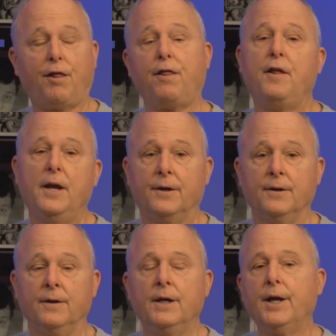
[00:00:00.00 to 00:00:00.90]

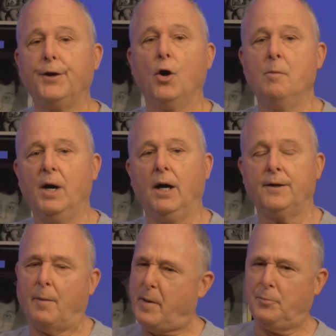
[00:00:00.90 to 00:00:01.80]
theater in Omaha.
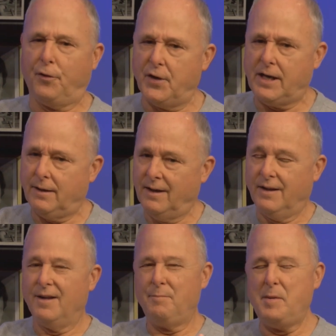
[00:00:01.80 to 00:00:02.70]
Now
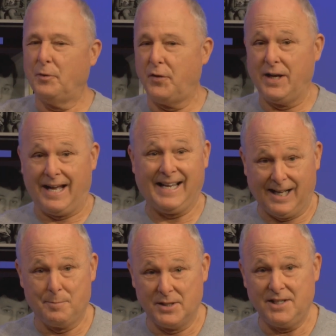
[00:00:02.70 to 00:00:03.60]
people think I got
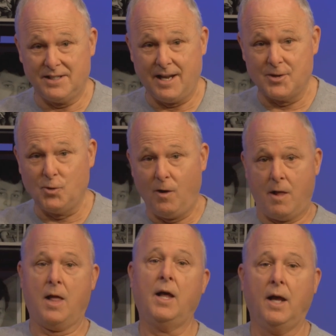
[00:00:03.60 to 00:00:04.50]
a busy schedule.
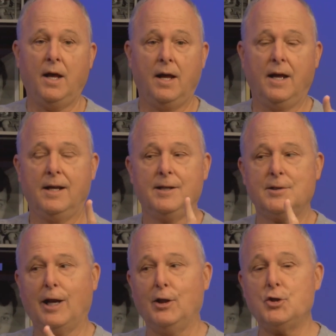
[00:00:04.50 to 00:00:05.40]

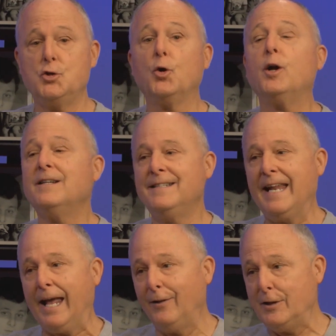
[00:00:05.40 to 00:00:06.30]
Tell us your
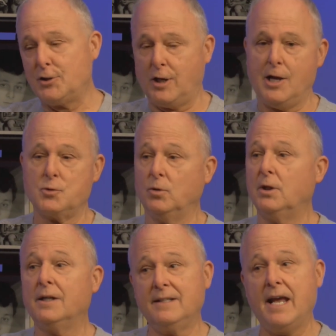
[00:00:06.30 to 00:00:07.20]
daily schedule,
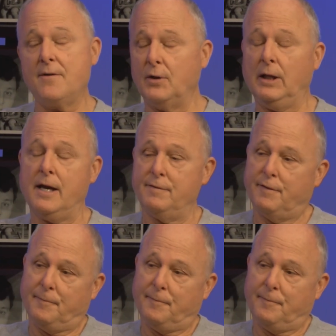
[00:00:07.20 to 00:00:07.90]
a day in the life.